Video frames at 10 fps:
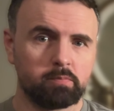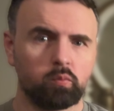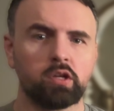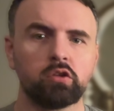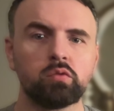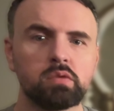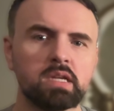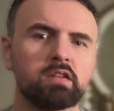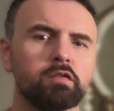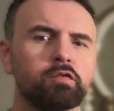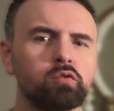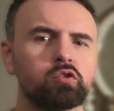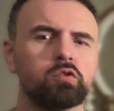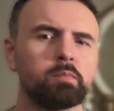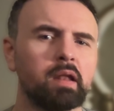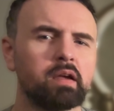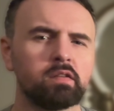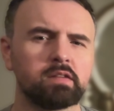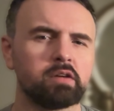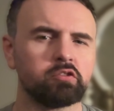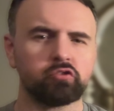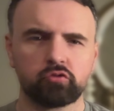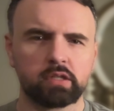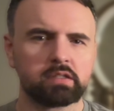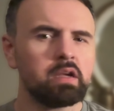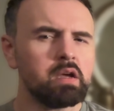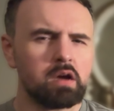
When you need to force your players down a strict,